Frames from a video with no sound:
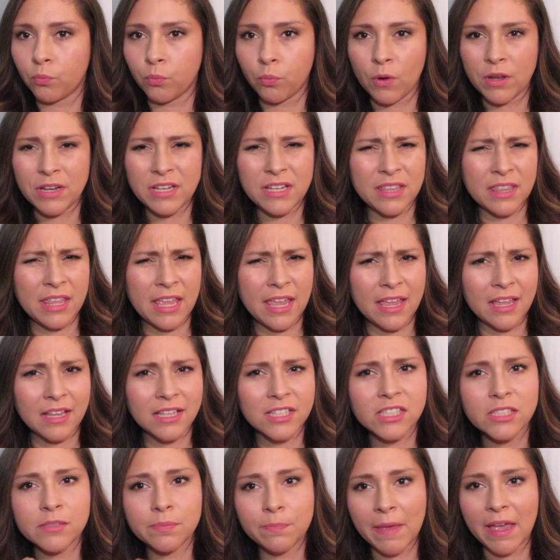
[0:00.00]
what they
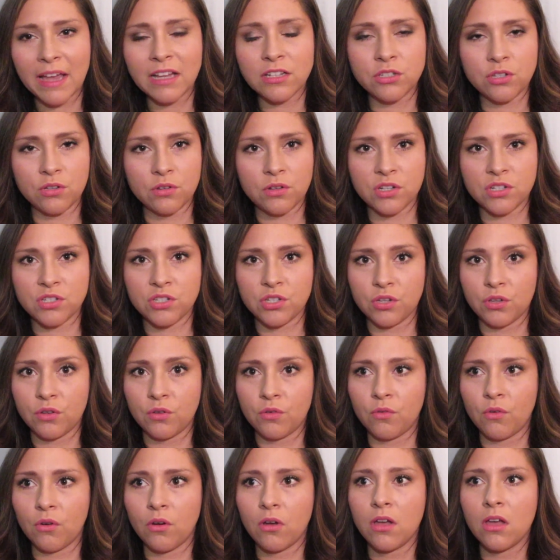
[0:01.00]
expect you to
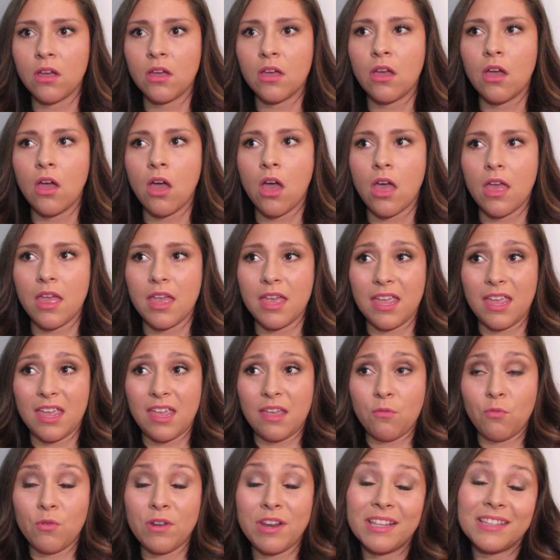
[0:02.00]
do
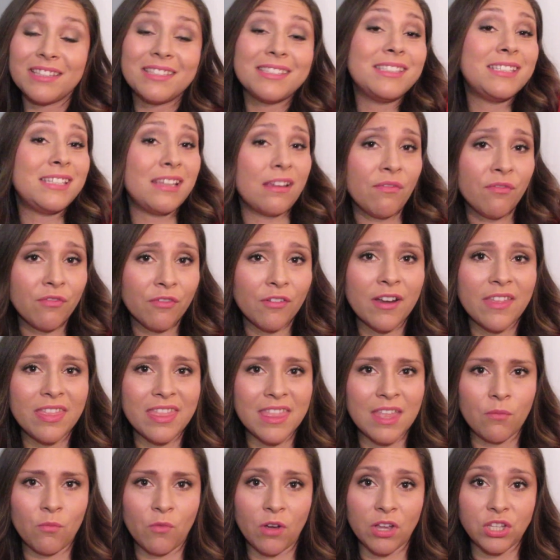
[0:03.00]
when it's different
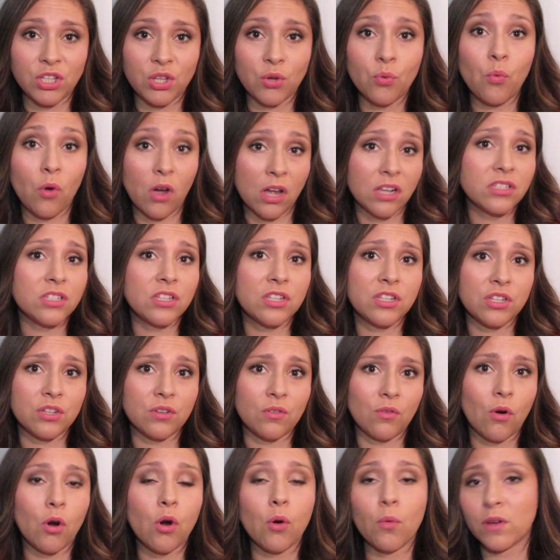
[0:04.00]
than what you want to
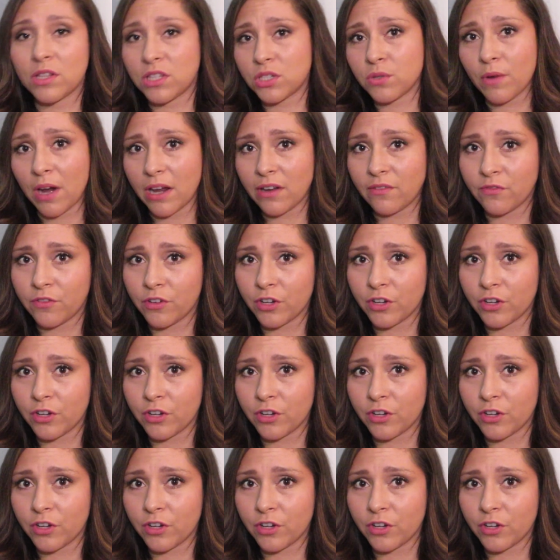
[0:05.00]
do or what's right